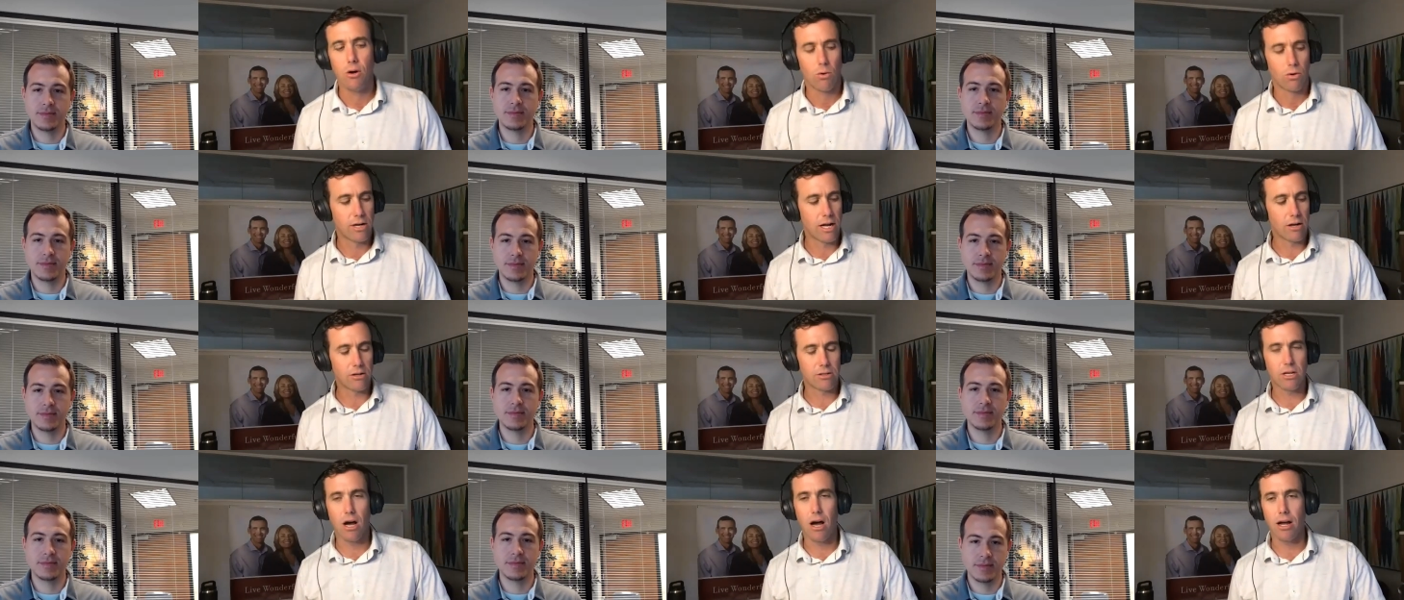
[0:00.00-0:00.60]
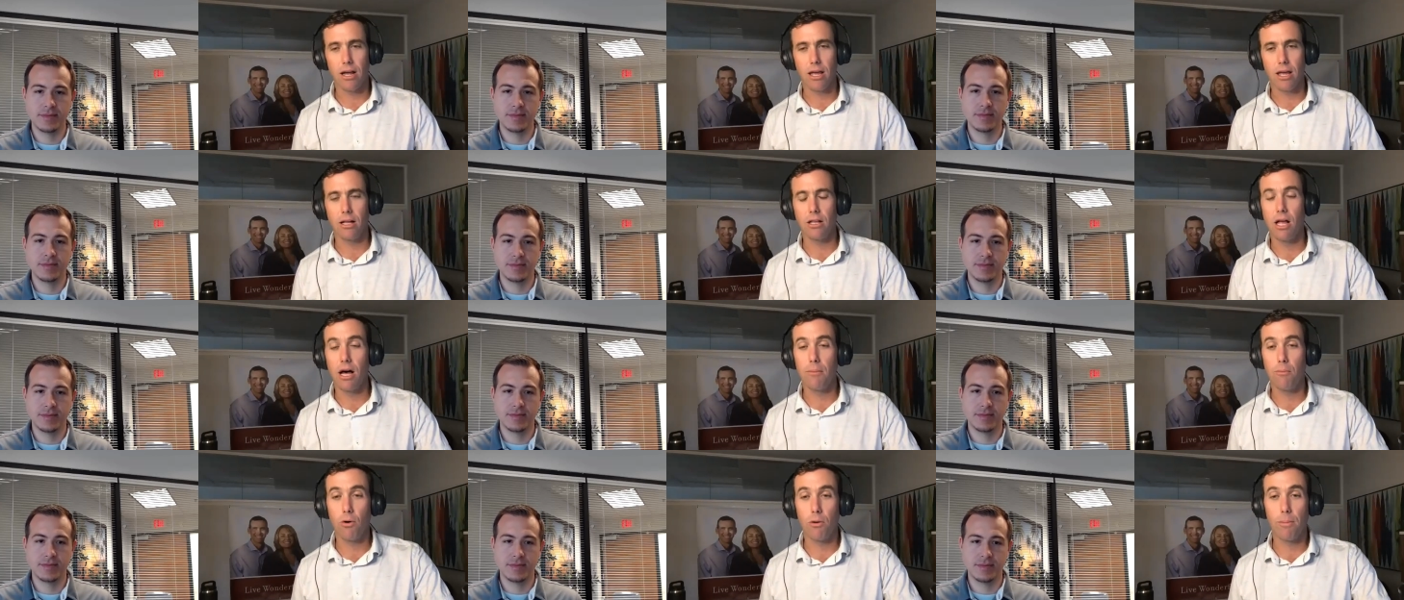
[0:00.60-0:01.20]
Speaker 1: We're now talking a
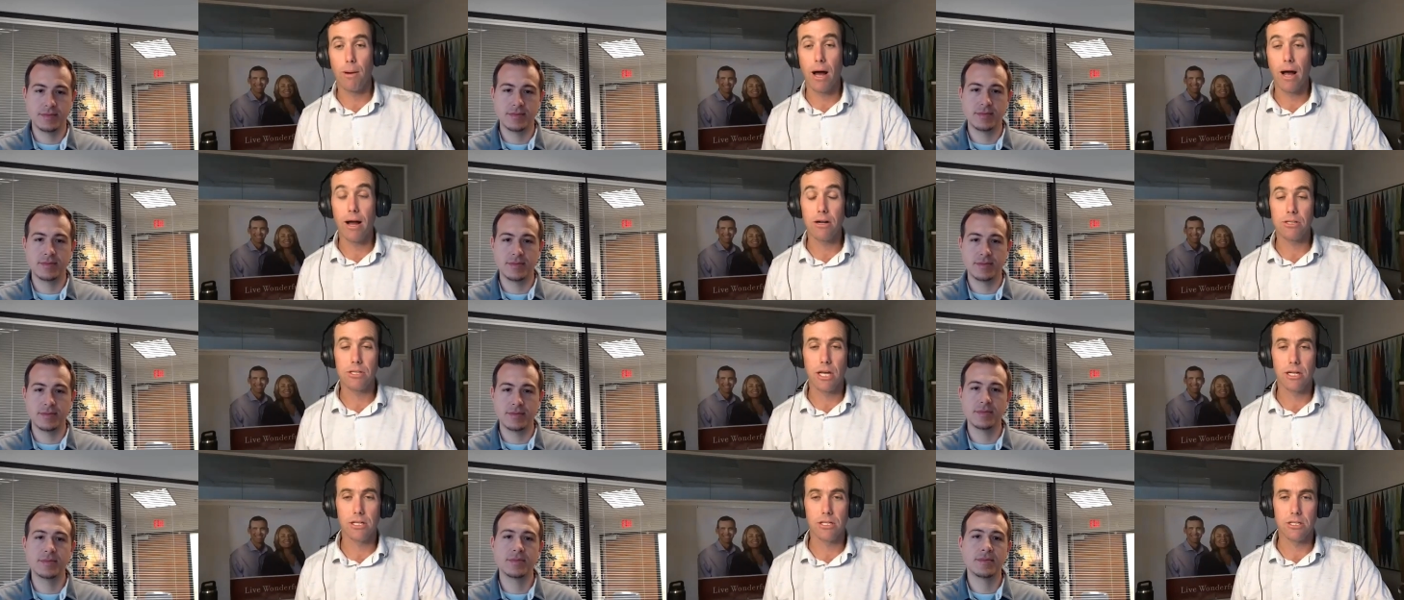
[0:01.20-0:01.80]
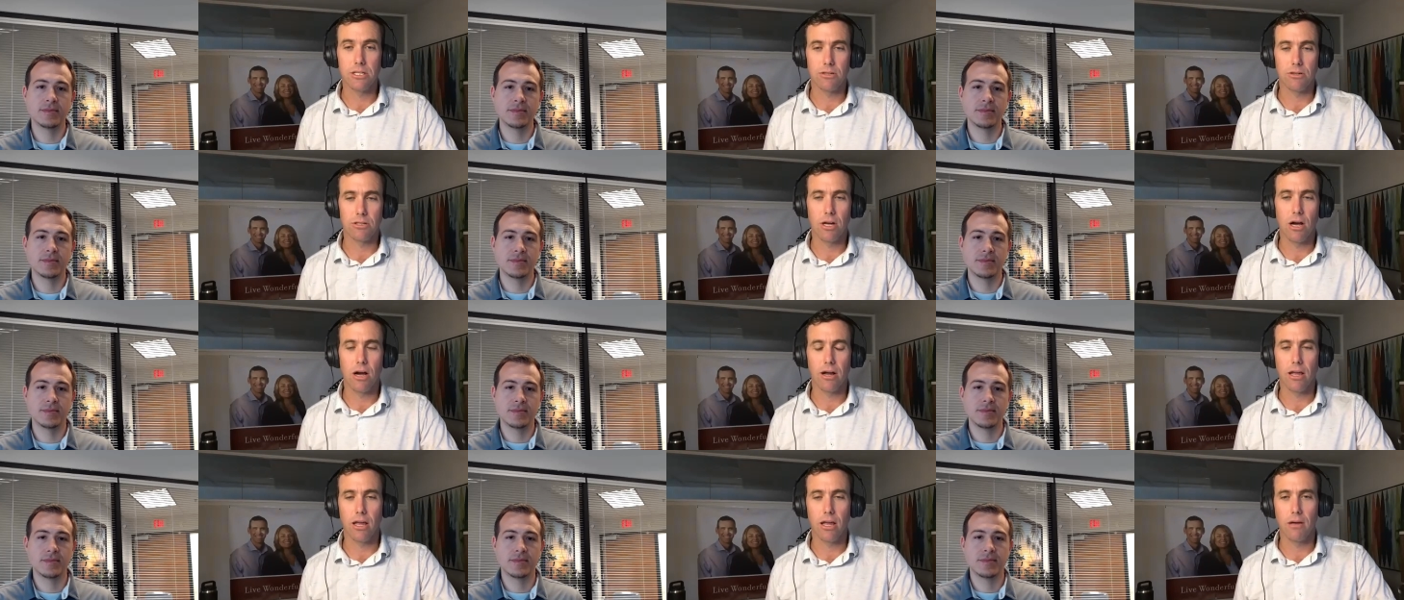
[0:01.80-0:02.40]
lot more buyers agents are
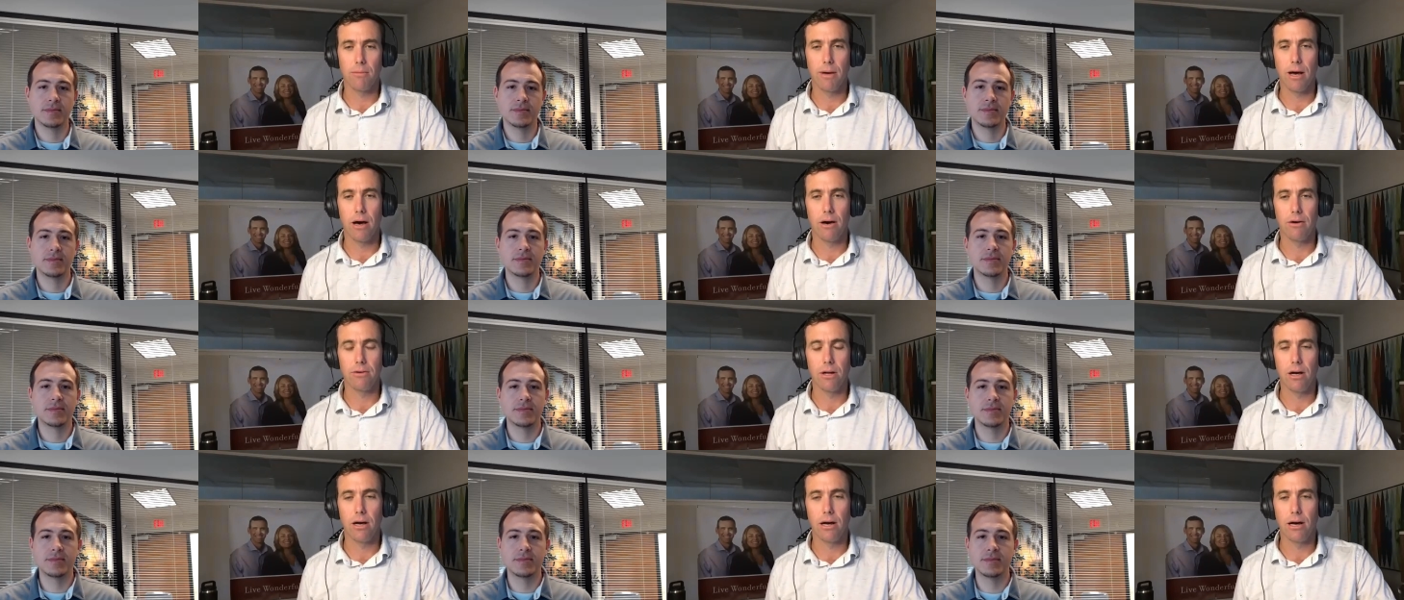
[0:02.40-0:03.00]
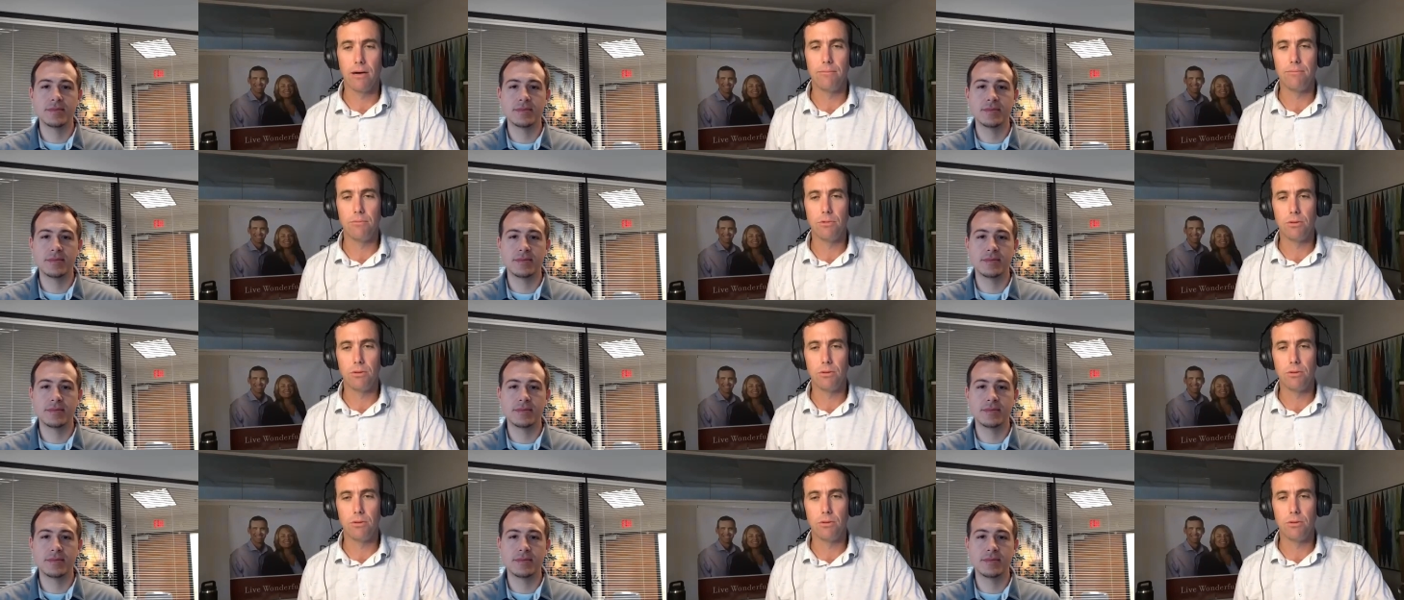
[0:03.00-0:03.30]
talking about uh,